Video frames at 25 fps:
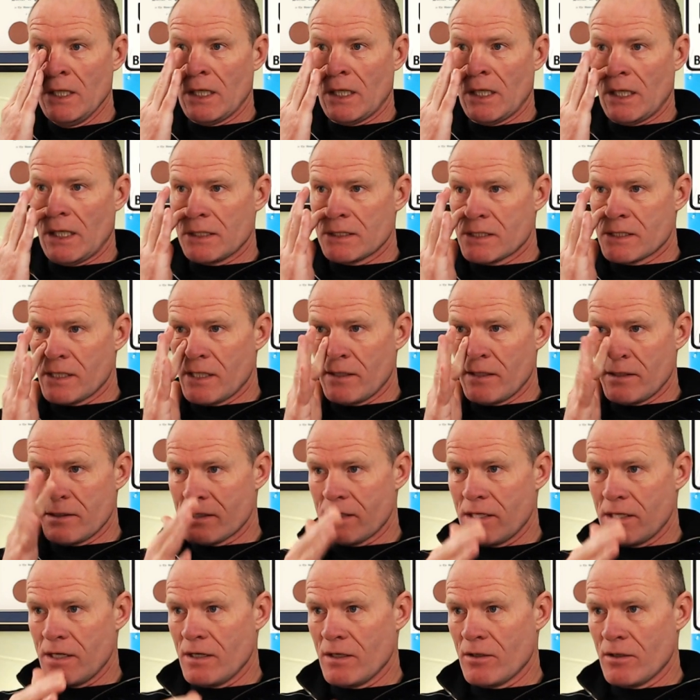Uh,
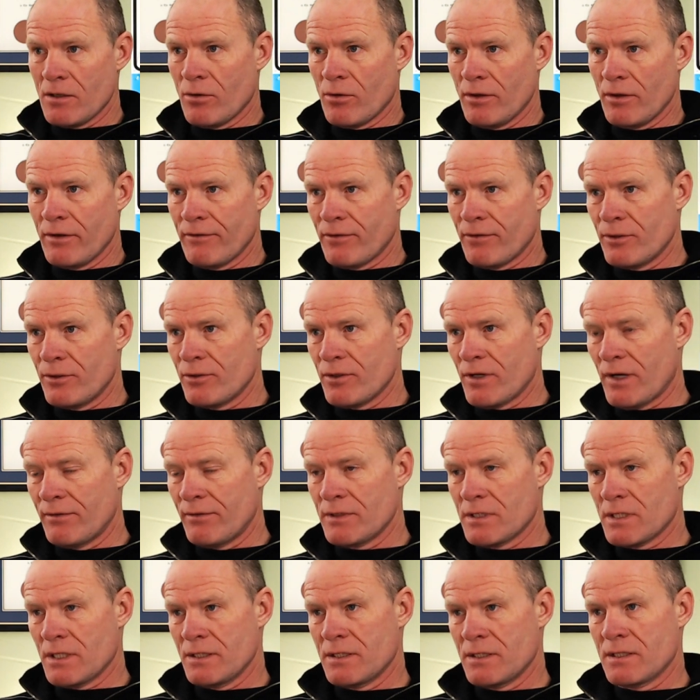Sarah's here going for
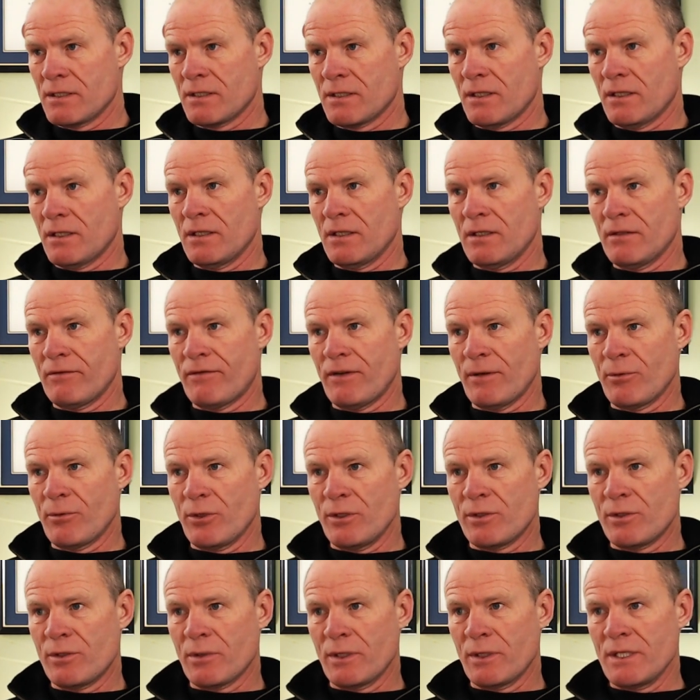driver's license on
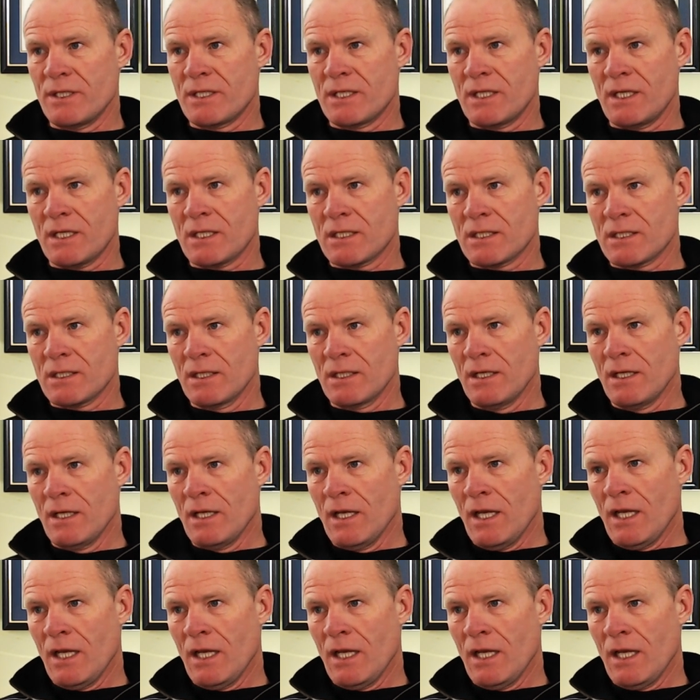February 26th.